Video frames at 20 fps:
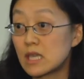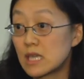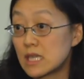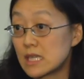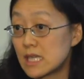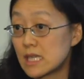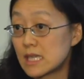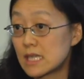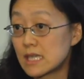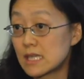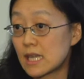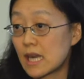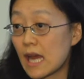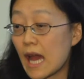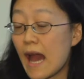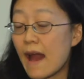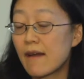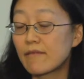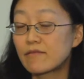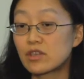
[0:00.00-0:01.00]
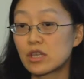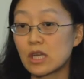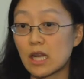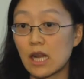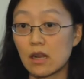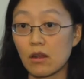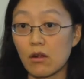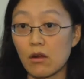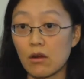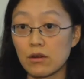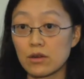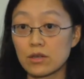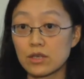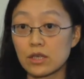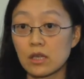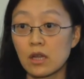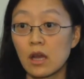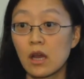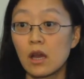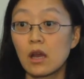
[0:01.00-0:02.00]
diseases that have genetic
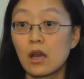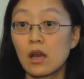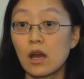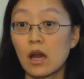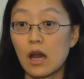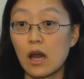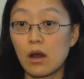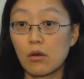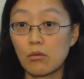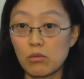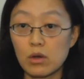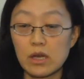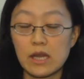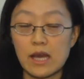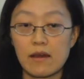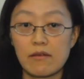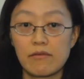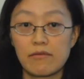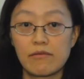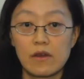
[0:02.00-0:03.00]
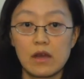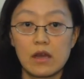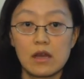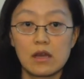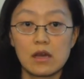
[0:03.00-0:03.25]
origin would have